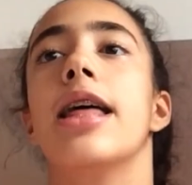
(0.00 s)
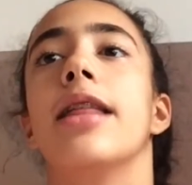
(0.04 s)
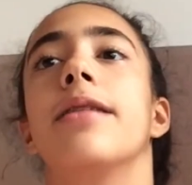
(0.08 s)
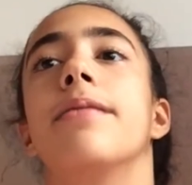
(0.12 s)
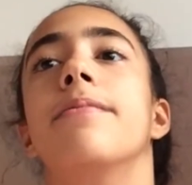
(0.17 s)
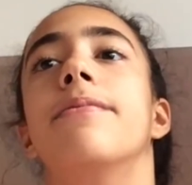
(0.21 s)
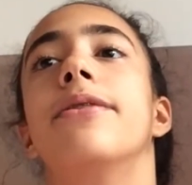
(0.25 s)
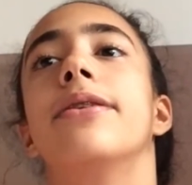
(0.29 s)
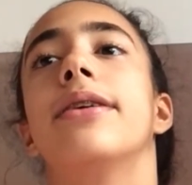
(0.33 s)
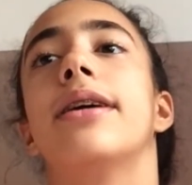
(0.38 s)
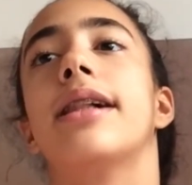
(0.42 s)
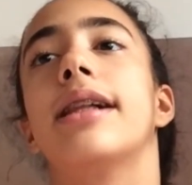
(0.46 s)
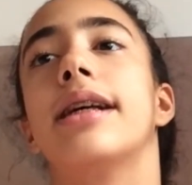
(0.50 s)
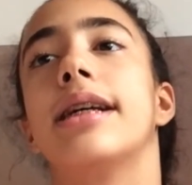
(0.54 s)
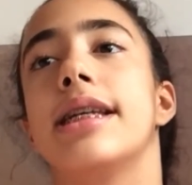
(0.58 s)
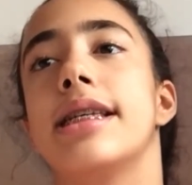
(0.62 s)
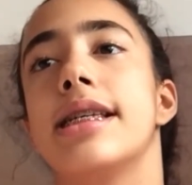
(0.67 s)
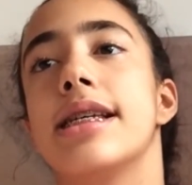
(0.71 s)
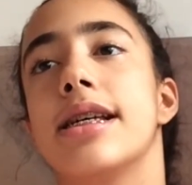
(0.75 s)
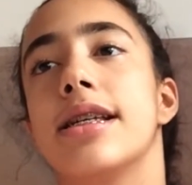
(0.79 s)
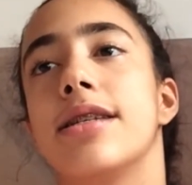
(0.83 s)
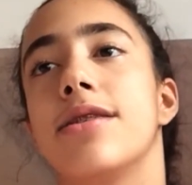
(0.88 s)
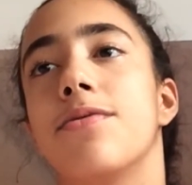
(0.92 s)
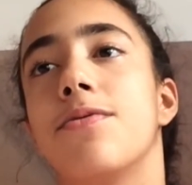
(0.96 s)
The Mona
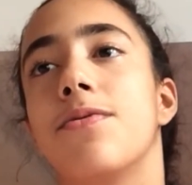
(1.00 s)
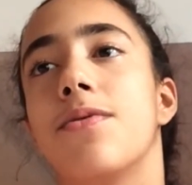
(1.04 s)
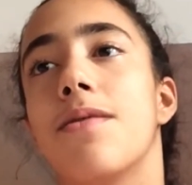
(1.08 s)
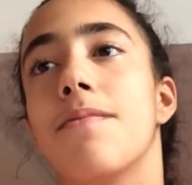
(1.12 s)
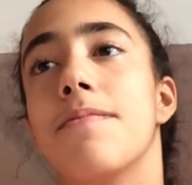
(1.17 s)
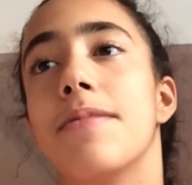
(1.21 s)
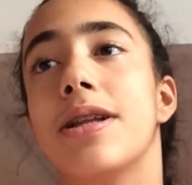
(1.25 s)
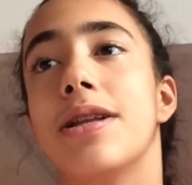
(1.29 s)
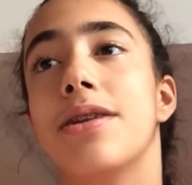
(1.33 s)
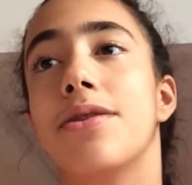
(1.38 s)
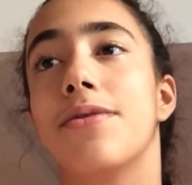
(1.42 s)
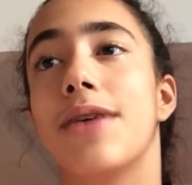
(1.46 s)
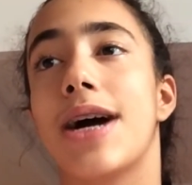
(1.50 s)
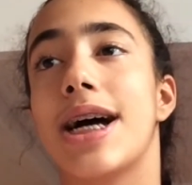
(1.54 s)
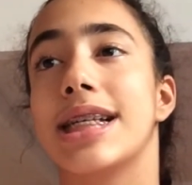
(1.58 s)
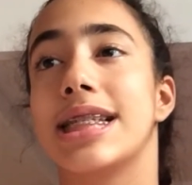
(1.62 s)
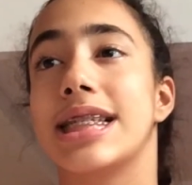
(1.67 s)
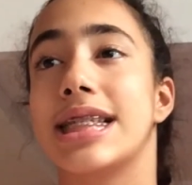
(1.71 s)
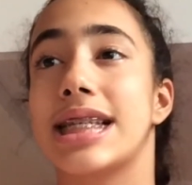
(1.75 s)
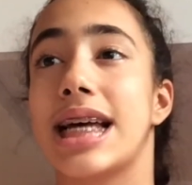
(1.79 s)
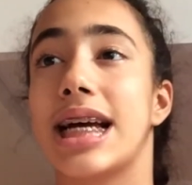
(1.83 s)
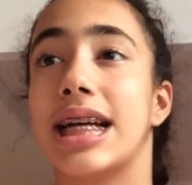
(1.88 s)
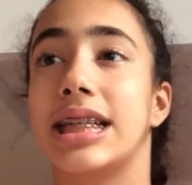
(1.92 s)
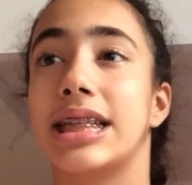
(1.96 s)
Lisa is a woman who has
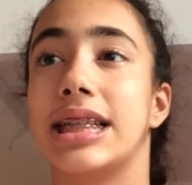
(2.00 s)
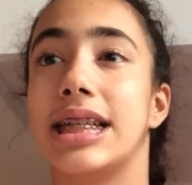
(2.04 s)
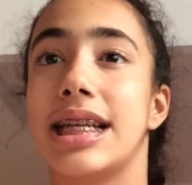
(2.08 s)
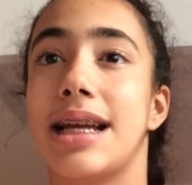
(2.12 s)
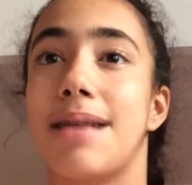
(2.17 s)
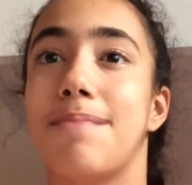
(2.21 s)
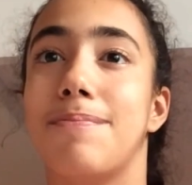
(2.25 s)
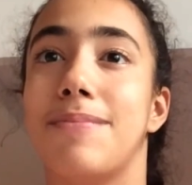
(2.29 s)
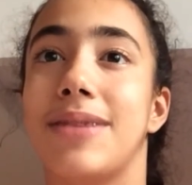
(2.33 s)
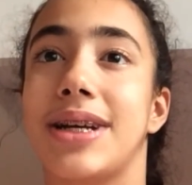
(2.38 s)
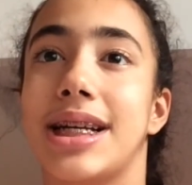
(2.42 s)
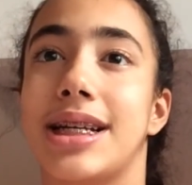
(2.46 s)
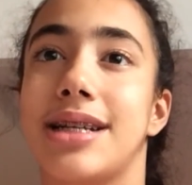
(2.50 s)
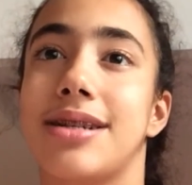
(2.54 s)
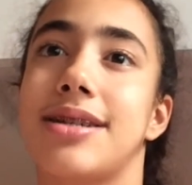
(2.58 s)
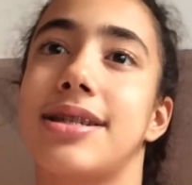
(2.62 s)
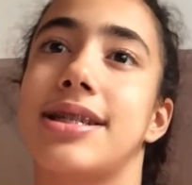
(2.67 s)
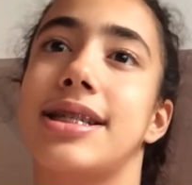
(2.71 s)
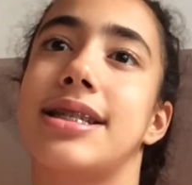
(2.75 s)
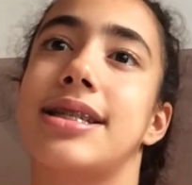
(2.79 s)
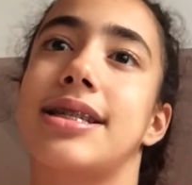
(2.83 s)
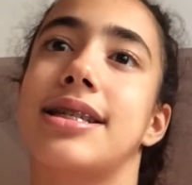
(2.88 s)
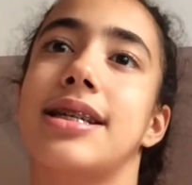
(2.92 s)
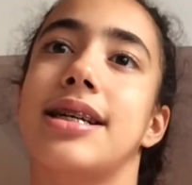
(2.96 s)
such an
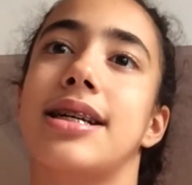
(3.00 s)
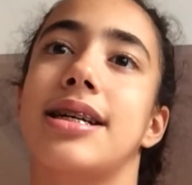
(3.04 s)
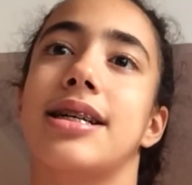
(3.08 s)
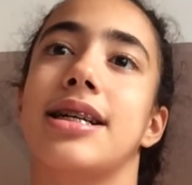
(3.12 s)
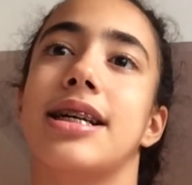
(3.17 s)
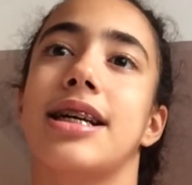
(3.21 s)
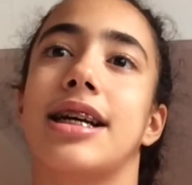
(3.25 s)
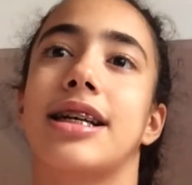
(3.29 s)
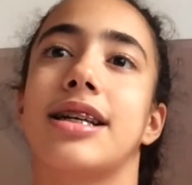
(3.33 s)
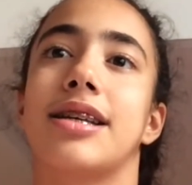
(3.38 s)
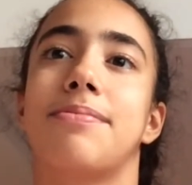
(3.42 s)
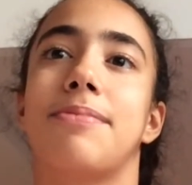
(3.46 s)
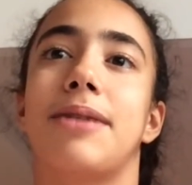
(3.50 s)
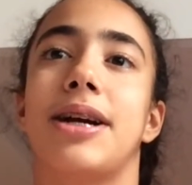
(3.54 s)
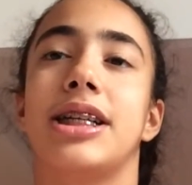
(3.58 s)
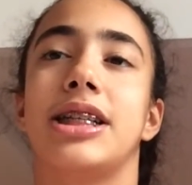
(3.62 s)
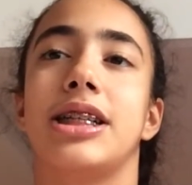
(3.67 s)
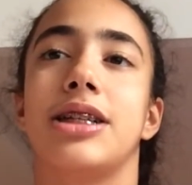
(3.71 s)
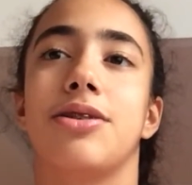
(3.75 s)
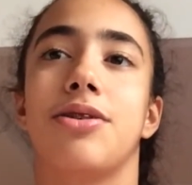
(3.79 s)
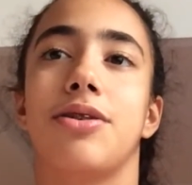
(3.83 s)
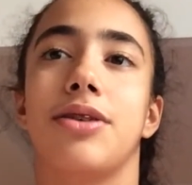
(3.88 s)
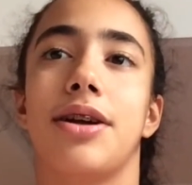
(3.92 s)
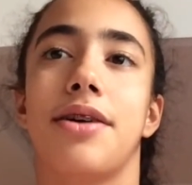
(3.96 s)
ambiguous
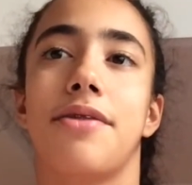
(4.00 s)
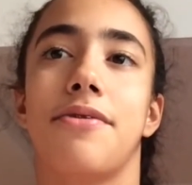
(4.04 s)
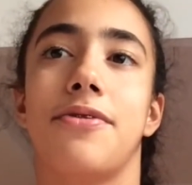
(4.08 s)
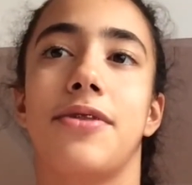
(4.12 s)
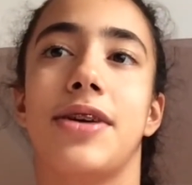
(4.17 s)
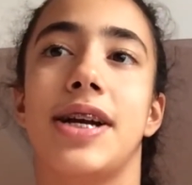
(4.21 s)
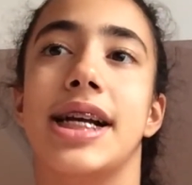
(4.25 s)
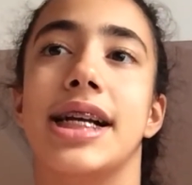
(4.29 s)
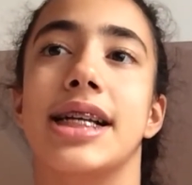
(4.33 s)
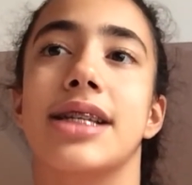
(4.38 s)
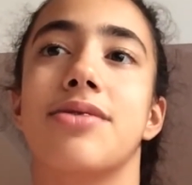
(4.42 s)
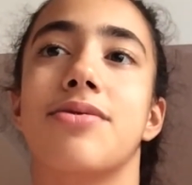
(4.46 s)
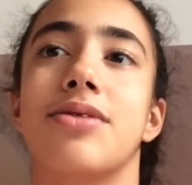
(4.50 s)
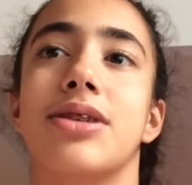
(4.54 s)
expression on her face,